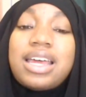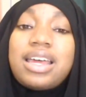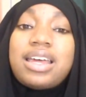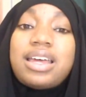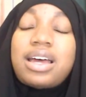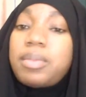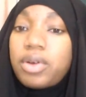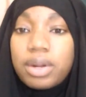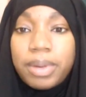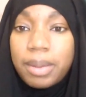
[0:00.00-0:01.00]
How am I
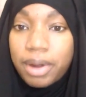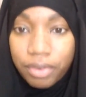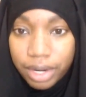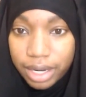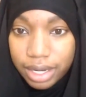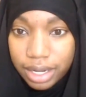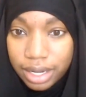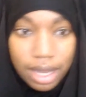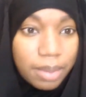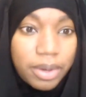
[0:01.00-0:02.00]
going to pay my rent?
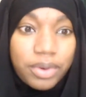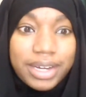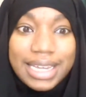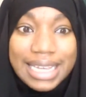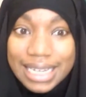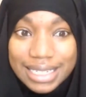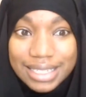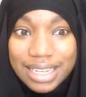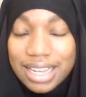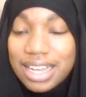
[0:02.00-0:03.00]
How am I going to eat?
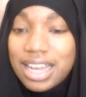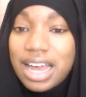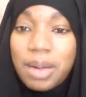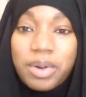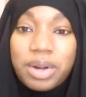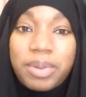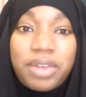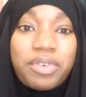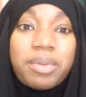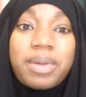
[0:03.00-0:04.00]
How am I going to pay
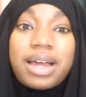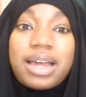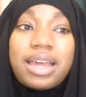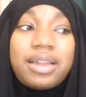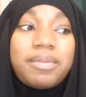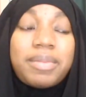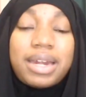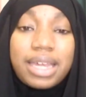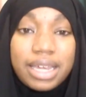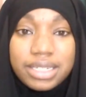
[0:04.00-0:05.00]
for my
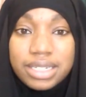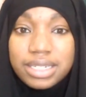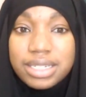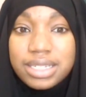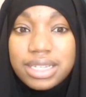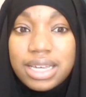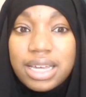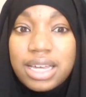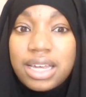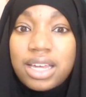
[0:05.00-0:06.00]
medications?
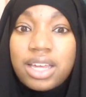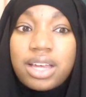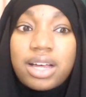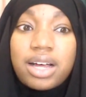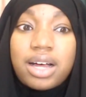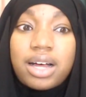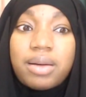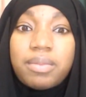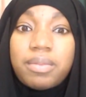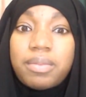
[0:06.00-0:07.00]

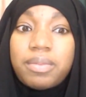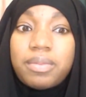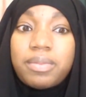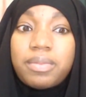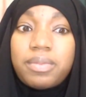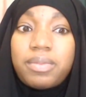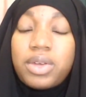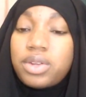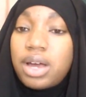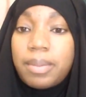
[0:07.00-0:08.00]
Um,
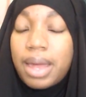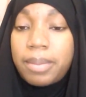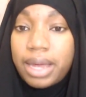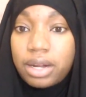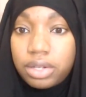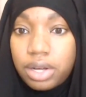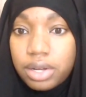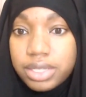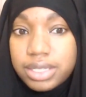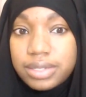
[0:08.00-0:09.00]
I'm at a
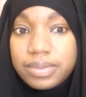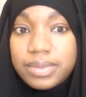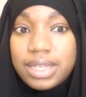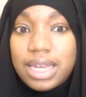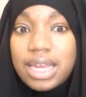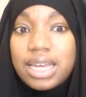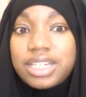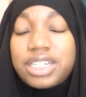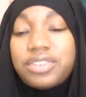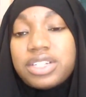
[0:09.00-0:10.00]
loss. And
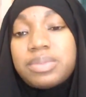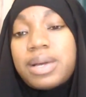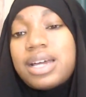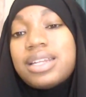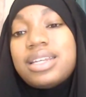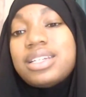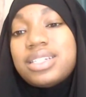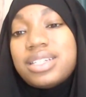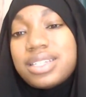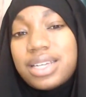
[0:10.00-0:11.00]
she responded and
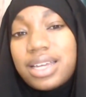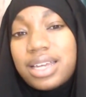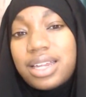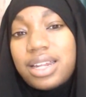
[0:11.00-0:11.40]
she said,